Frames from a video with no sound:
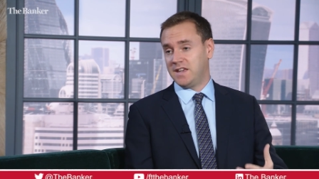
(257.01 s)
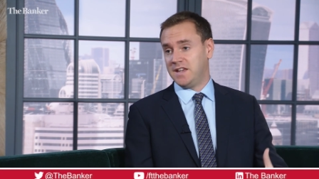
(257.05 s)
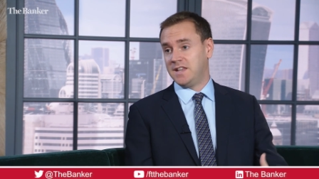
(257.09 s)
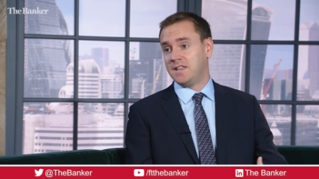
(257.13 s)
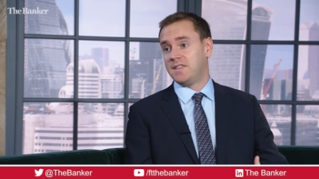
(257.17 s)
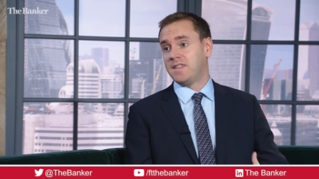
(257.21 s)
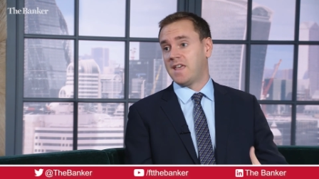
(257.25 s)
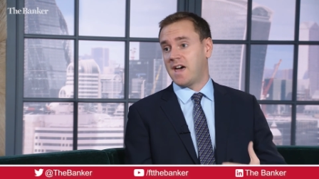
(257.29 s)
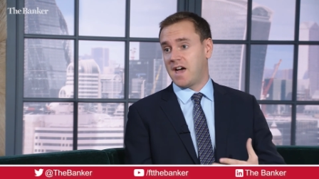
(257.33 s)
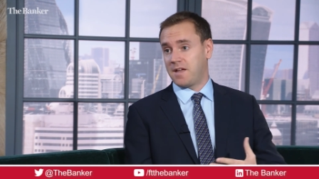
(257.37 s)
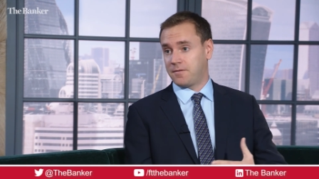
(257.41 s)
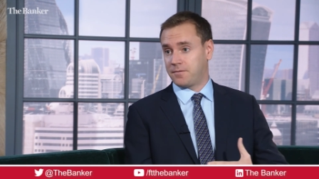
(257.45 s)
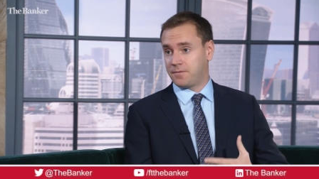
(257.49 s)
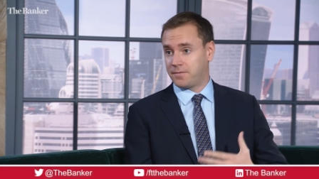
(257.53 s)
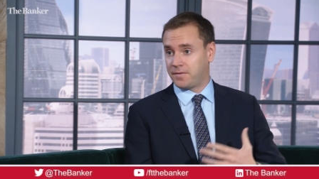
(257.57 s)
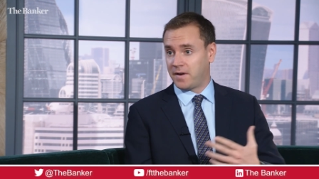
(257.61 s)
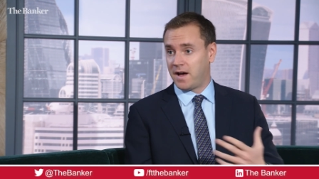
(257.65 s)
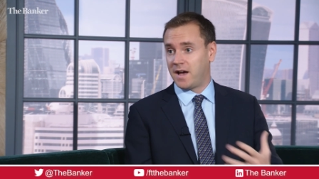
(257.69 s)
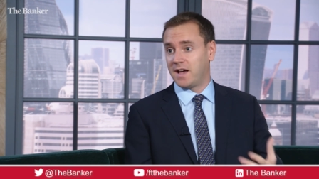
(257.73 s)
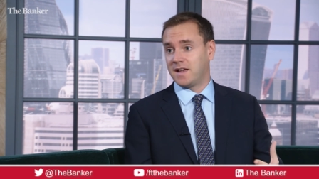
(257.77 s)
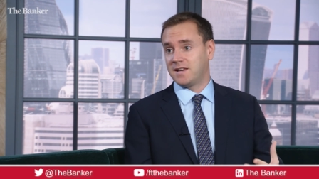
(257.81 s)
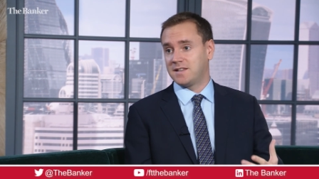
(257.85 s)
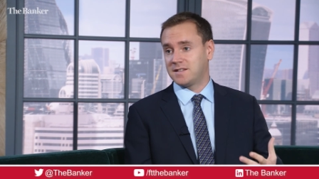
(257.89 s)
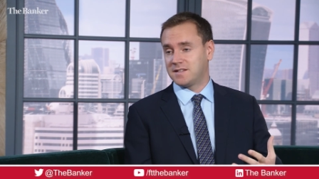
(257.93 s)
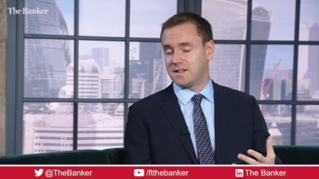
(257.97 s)
in that
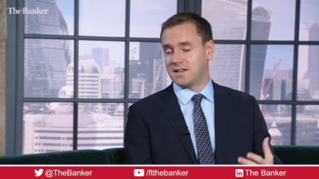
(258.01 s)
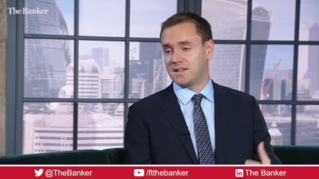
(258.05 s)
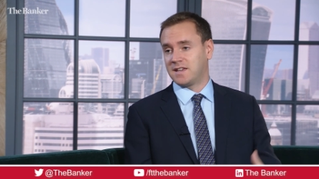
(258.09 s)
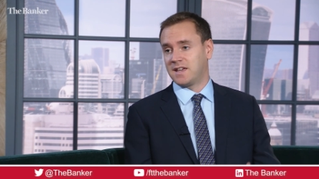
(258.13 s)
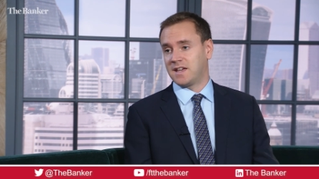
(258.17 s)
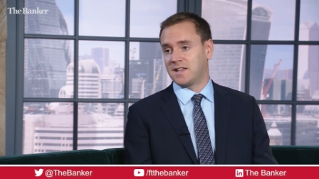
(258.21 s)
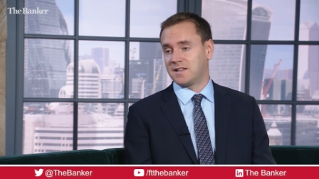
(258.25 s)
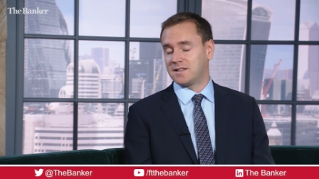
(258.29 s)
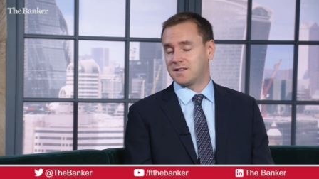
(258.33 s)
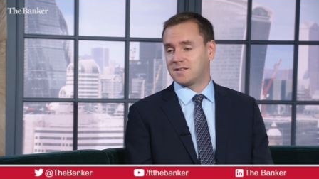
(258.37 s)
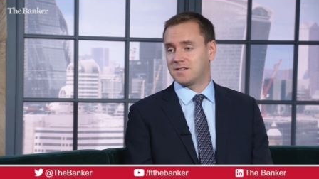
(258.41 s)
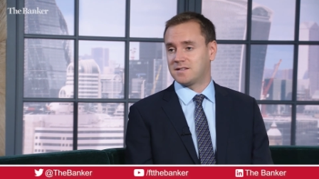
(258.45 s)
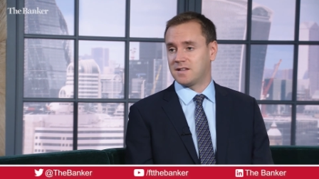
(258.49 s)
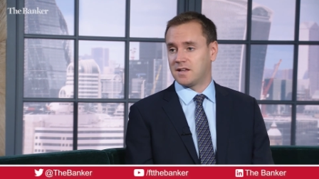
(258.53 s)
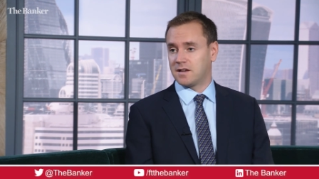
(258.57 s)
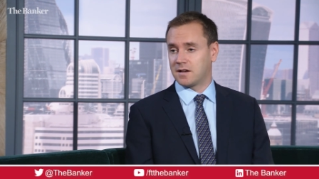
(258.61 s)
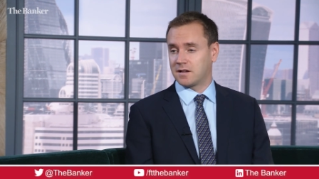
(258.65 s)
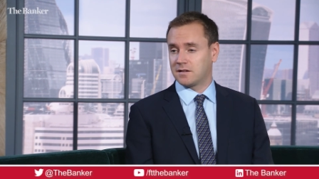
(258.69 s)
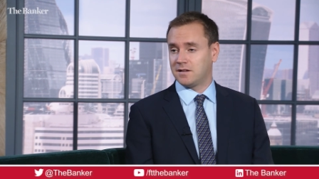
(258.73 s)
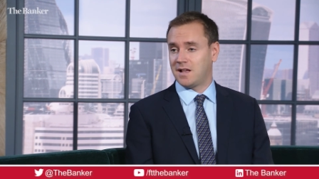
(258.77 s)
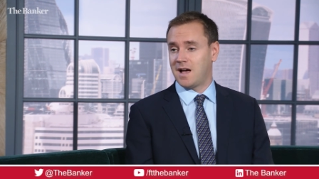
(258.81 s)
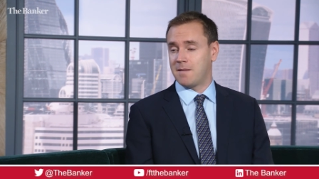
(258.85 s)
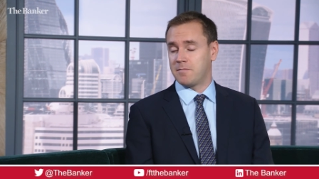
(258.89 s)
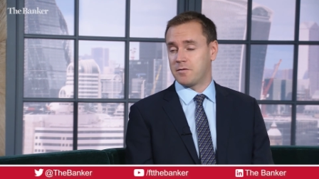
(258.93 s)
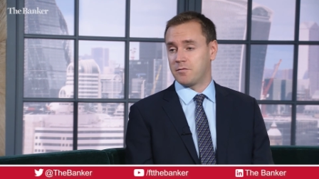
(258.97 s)
fight against uh,
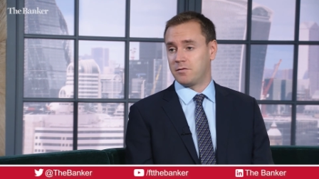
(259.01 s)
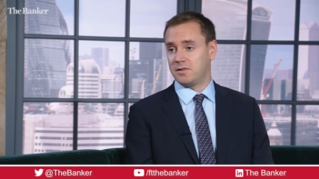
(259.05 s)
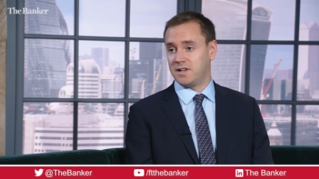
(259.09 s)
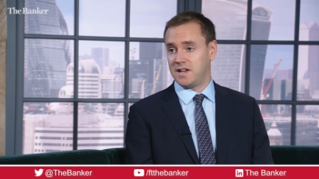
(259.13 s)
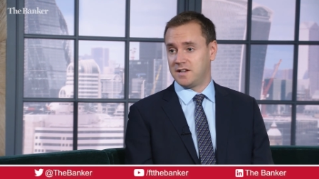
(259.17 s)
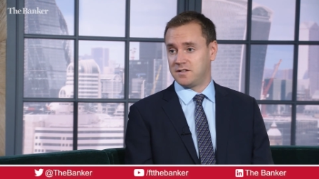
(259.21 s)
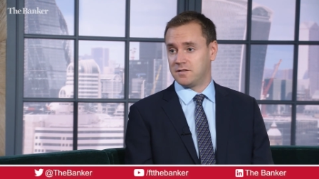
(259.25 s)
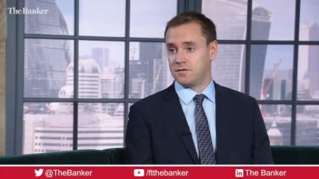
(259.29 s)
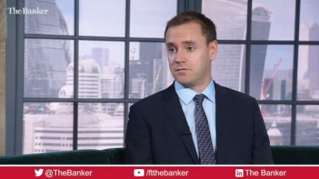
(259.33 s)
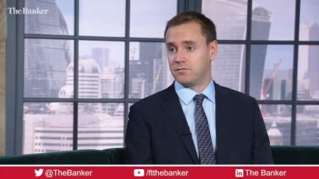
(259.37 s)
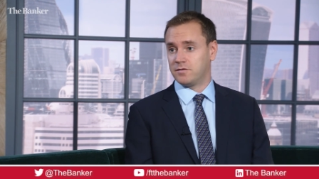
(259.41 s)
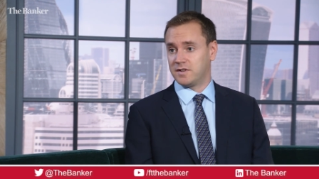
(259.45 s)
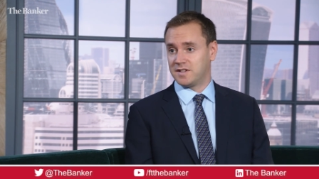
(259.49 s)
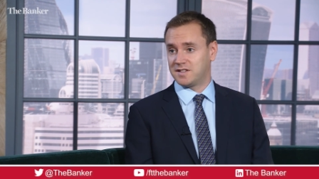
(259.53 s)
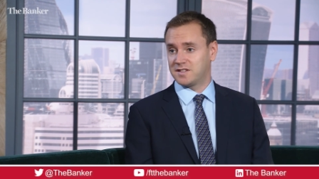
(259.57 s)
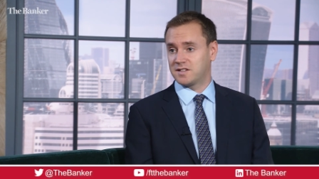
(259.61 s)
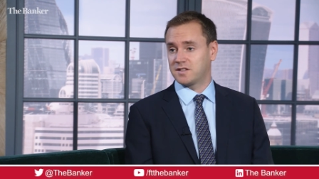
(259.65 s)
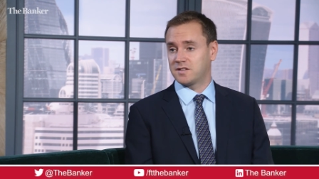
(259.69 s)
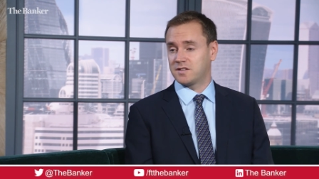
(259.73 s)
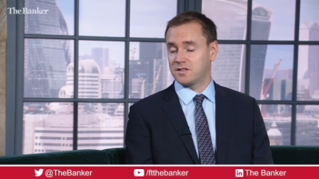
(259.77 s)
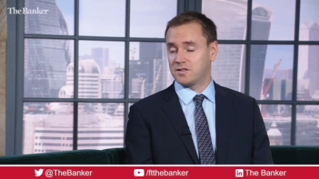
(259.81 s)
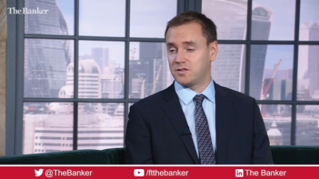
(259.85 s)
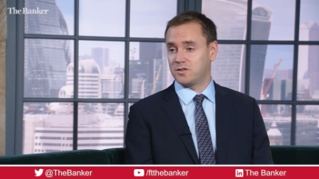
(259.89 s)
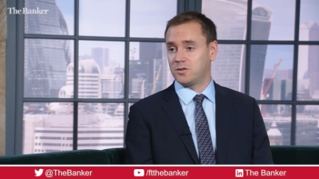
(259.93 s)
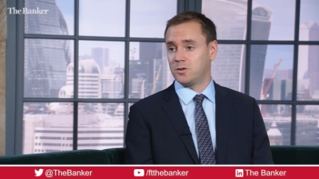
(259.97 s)
climate-related
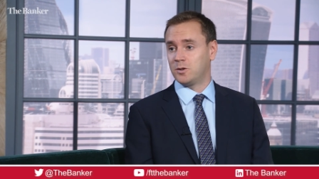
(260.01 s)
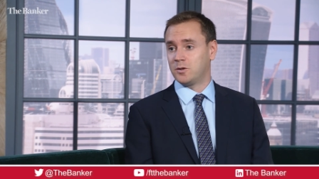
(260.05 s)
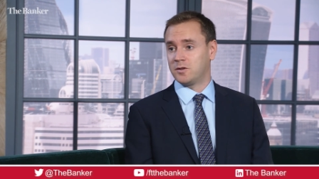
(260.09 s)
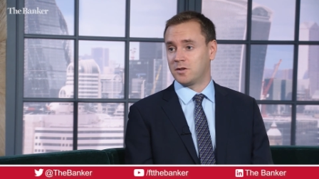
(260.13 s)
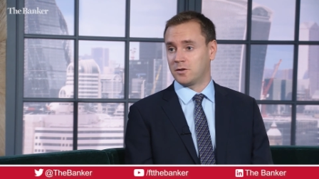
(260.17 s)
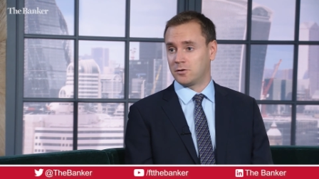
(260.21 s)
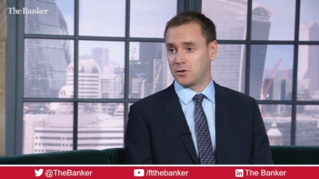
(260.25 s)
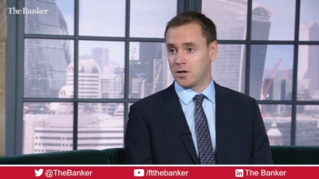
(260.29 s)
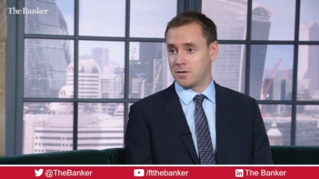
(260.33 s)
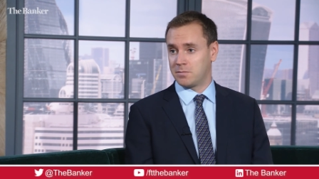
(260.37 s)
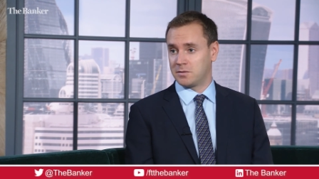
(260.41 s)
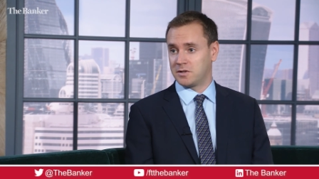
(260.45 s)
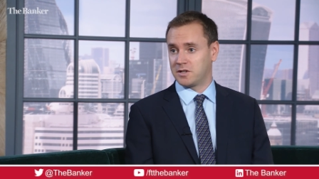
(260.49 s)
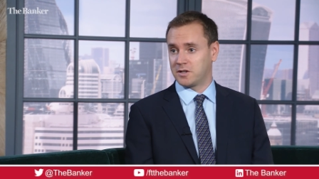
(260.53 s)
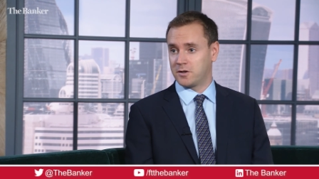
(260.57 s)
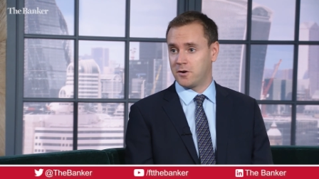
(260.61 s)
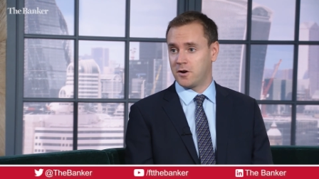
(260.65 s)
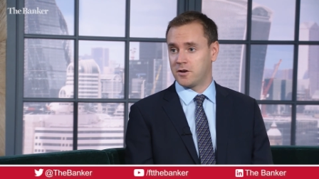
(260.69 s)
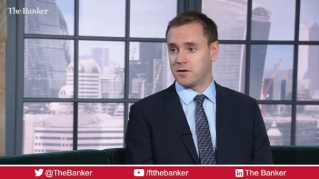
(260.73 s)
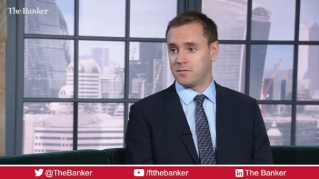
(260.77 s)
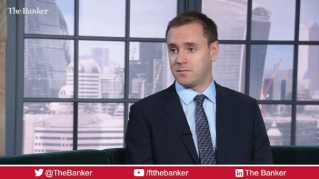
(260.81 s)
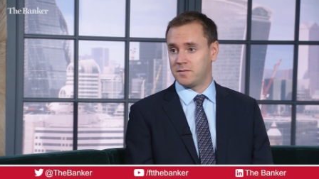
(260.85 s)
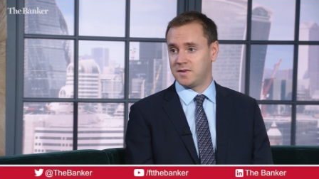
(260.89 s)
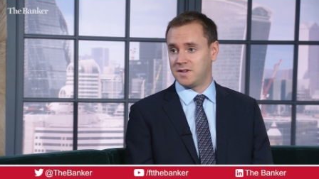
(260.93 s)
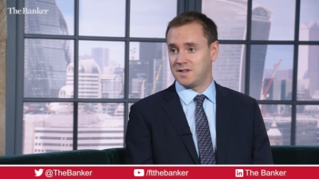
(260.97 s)
risks to the global
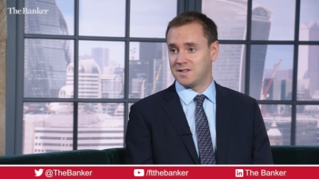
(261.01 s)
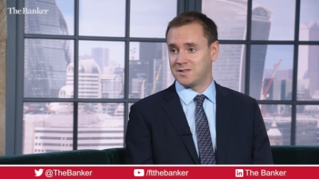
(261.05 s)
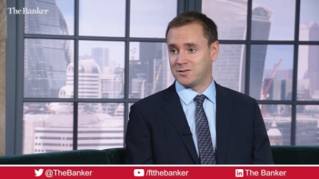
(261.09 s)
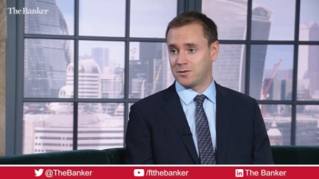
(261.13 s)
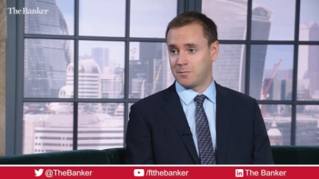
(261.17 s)
economy.